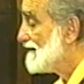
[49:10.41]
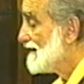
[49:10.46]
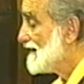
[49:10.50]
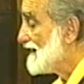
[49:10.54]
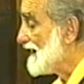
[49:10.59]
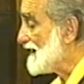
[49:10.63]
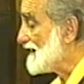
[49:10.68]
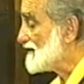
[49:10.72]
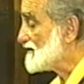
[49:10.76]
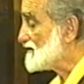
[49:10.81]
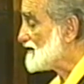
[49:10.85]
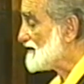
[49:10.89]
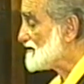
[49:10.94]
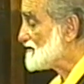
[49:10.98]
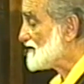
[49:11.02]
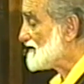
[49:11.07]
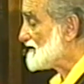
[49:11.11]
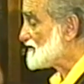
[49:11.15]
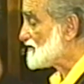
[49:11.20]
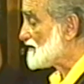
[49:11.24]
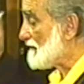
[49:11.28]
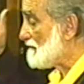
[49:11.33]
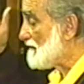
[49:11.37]
And it does
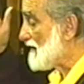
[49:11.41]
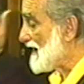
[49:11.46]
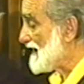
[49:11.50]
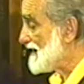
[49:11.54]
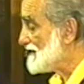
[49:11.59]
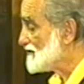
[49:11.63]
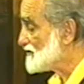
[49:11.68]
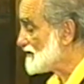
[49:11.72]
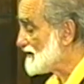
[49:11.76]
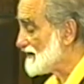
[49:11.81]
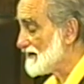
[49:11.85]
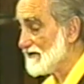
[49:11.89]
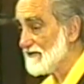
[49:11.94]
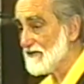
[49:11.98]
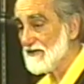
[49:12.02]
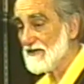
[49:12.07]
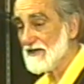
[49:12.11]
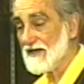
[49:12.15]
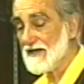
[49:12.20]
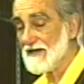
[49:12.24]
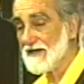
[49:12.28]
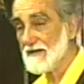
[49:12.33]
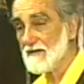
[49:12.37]
this amazing
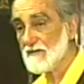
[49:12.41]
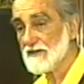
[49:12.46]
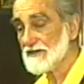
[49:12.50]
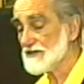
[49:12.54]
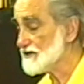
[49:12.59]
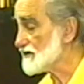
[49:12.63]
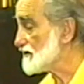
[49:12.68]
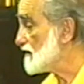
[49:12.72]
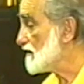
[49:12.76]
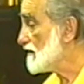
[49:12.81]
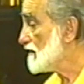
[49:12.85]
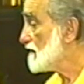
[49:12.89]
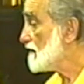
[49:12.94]
thing which,